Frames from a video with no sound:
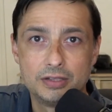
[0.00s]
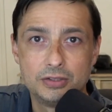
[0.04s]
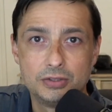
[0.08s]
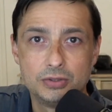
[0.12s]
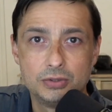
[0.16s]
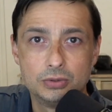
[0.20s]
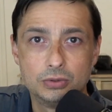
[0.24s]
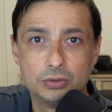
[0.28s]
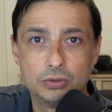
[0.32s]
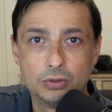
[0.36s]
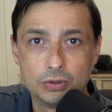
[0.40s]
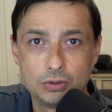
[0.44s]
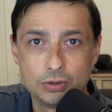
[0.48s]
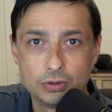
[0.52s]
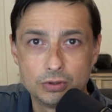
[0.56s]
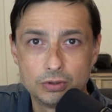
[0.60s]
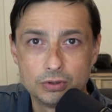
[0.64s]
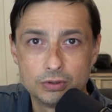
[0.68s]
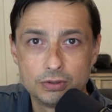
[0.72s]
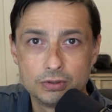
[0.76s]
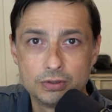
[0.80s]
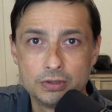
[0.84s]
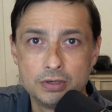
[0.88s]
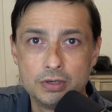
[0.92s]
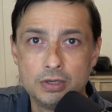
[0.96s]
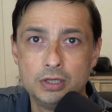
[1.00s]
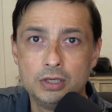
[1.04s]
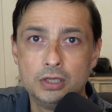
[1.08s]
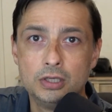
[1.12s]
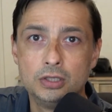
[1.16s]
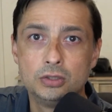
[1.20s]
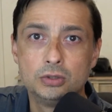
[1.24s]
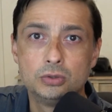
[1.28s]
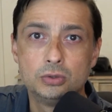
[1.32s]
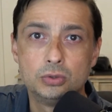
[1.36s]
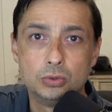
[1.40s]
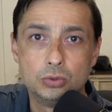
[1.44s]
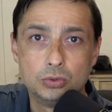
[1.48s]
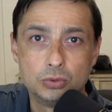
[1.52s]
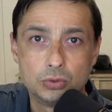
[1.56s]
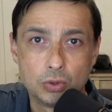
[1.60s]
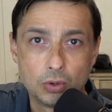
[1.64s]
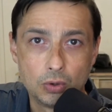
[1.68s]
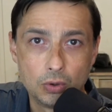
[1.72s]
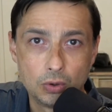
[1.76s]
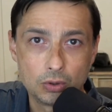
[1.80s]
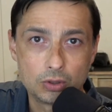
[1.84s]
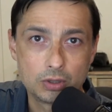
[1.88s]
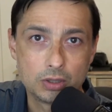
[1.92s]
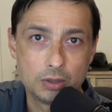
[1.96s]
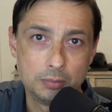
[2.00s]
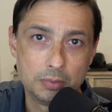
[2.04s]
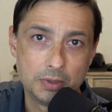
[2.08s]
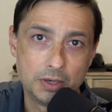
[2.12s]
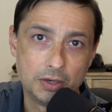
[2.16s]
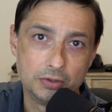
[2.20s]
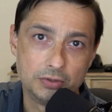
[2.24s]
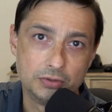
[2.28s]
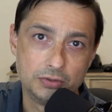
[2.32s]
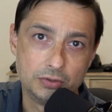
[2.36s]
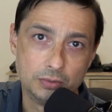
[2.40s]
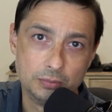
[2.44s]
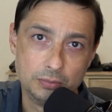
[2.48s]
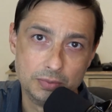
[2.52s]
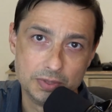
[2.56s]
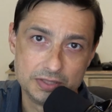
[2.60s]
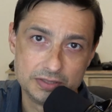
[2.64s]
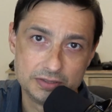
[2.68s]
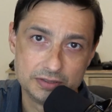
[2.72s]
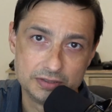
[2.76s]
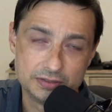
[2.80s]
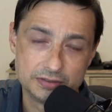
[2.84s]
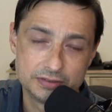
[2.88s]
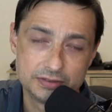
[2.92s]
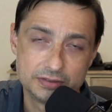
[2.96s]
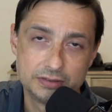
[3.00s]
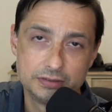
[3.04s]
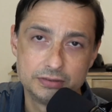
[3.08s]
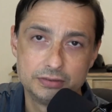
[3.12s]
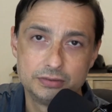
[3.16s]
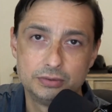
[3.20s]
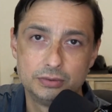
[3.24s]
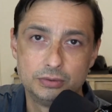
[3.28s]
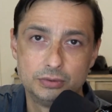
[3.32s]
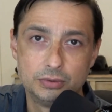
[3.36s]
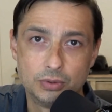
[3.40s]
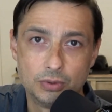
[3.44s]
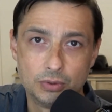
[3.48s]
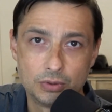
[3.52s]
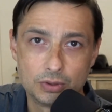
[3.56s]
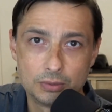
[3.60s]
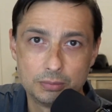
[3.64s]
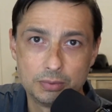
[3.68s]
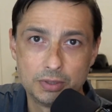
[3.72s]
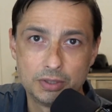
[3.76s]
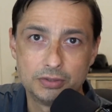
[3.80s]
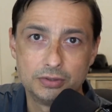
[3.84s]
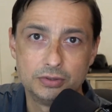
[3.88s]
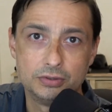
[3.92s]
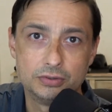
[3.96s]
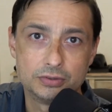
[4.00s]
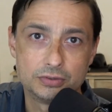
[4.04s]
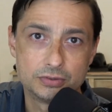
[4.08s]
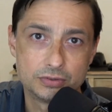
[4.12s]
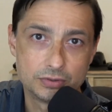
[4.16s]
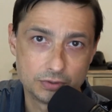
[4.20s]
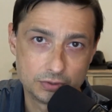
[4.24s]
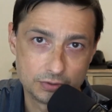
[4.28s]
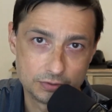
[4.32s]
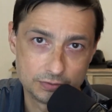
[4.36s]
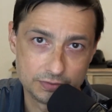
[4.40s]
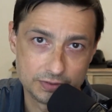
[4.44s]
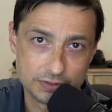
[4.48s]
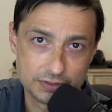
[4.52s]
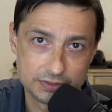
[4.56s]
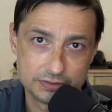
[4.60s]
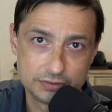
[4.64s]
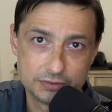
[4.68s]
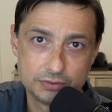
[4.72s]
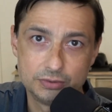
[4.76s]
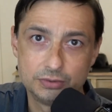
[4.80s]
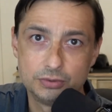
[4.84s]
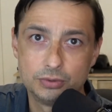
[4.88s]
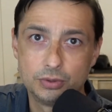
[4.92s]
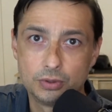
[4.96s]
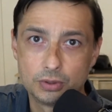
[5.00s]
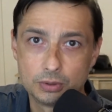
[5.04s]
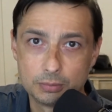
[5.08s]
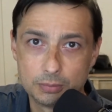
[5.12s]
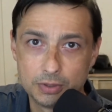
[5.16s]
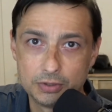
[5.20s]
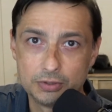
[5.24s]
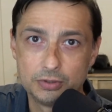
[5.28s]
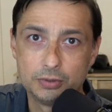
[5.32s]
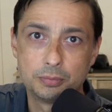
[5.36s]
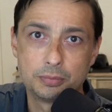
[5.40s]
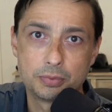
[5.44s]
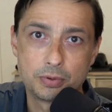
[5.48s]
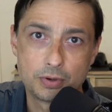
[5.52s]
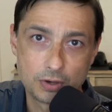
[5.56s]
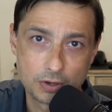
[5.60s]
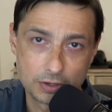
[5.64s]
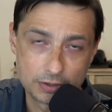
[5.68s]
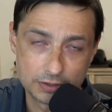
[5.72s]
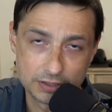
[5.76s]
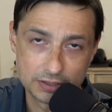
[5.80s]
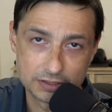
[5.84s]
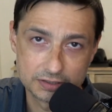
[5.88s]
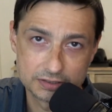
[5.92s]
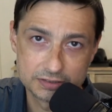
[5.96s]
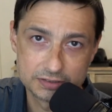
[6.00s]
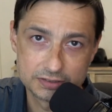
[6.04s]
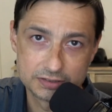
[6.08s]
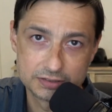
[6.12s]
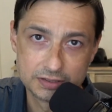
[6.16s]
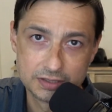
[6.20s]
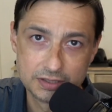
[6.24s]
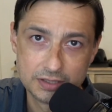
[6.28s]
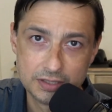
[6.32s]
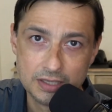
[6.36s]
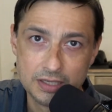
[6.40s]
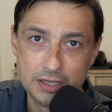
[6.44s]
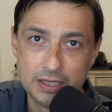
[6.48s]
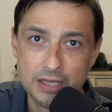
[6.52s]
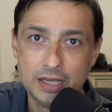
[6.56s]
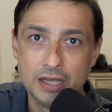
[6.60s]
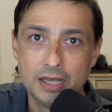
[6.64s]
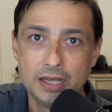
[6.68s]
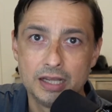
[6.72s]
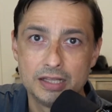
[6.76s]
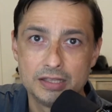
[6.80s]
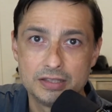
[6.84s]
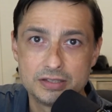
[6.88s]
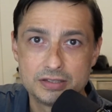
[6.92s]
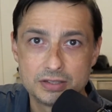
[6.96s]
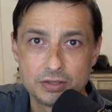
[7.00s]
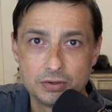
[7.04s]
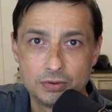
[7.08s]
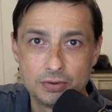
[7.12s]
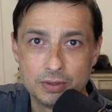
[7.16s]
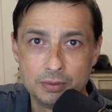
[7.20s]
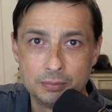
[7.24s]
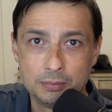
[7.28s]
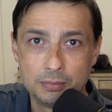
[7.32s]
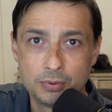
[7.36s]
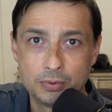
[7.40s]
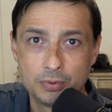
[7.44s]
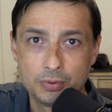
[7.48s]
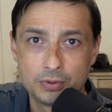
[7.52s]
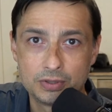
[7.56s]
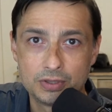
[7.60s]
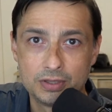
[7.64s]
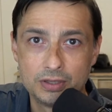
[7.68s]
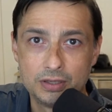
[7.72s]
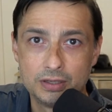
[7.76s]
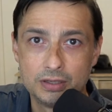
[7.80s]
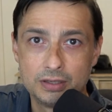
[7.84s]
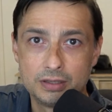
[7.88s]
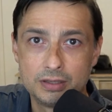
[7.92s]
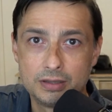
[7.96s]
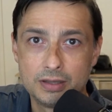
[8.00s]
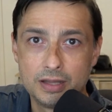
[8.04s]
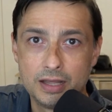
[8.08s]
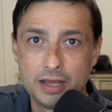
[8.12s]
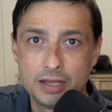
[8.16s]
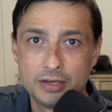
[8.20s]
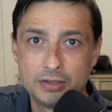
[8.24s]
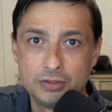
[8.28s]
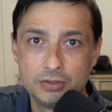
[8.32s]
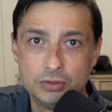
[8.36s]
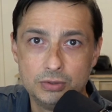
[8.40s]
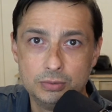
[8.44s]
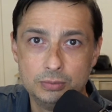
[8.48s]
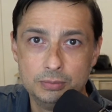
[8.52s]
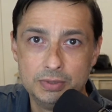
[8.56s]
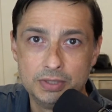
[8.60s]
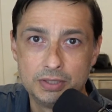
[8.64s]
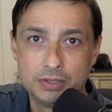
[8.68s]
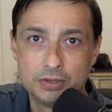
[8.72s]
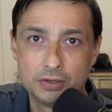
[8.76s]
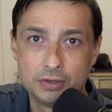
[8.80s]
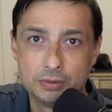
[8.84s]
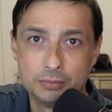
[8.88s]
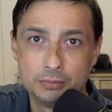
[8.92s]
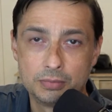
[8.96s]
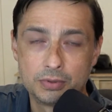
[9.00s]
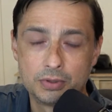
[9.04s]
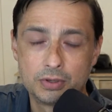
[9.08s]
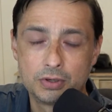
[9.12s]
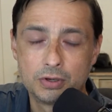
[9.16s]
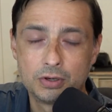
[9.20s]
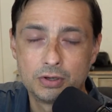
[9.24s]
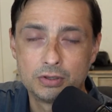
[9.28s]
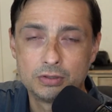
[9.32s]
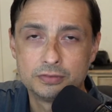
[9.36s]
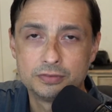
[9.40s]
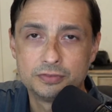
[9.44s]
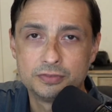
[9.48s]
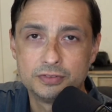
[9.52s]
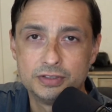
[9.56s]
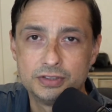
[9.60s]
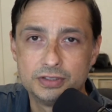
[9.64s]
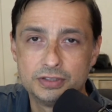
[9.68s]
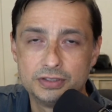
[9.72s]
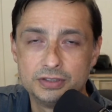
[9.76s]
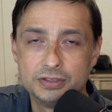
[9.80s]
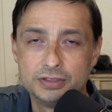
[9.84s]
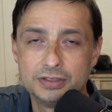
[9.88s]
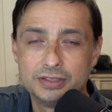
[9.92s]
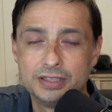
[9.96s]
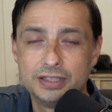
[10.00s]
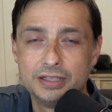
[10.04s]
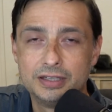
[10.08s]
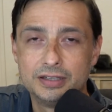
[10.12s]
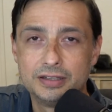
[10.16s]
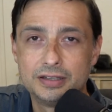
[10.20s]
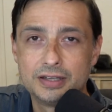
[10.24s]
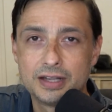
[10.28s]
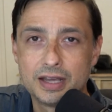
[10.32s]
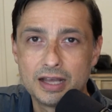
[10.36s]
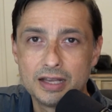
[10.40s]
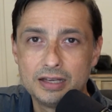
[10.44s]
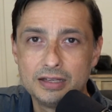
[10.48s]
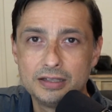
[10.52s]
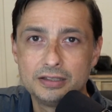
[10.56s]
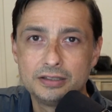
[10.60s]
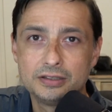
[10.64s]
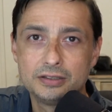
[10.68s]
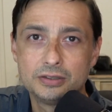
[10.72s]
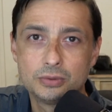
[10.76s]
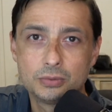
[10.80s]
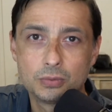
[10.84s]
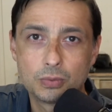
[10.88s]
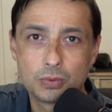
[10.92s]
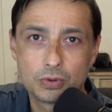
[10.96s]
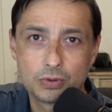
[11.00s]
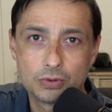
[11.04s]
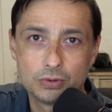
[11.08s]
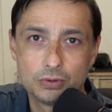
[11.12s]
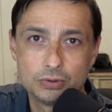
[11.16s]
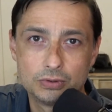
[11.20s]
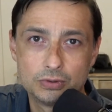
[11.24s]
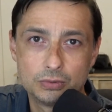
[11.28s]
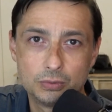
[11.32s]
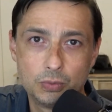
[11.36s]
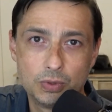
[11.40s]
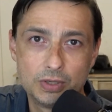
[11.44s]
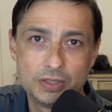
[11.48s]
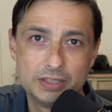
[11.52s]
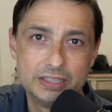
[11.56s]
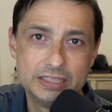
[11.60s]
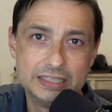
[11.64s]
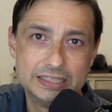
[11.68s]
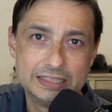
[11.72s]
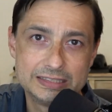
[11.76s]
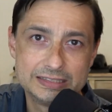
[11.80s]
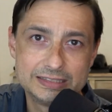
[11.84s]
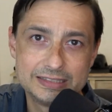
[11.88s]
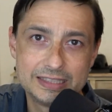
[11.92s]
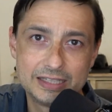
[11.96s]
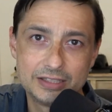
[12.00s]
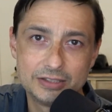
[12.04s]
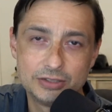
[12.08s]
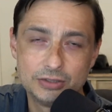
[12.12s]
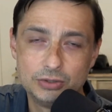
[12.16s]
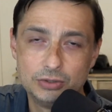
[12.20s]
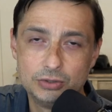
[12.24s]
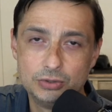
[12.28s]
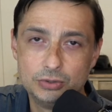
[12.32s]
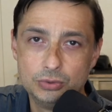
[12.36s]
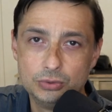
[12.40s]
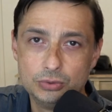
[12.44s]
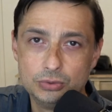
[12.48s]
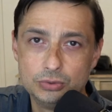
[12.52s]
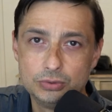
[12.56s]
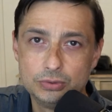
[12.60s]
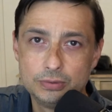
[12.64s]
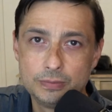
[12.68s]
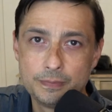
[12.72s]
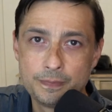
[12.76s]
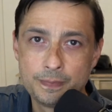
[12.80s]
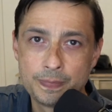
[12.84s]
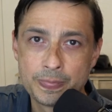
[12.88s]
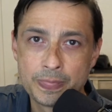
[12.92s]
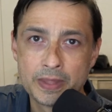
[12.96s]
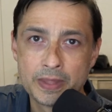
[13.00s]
that you learn to talk about your business, to talk about your service, to talk about your products. It's so important that you become confident in telling the world what it is that you do